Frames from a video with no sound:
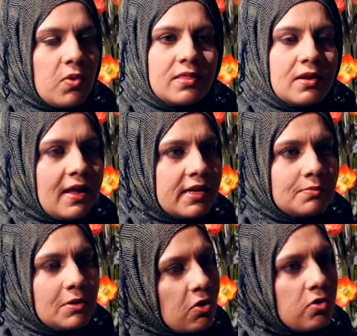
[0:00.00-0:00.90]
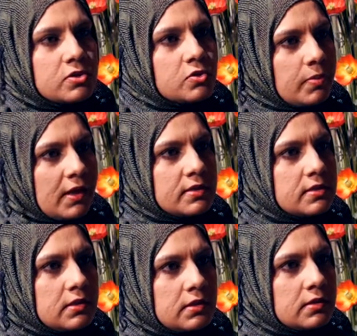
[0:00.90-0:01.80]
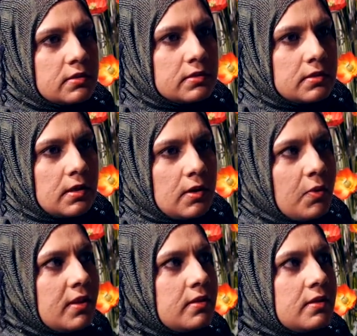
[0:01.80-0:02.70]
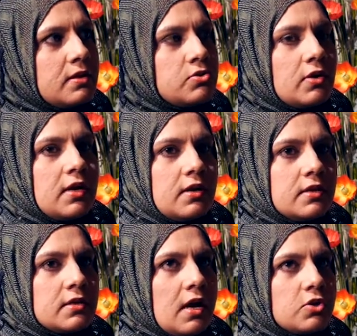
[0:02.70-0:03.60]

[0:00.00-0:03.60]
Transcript: when the land belongs to Palestinians, when Israel is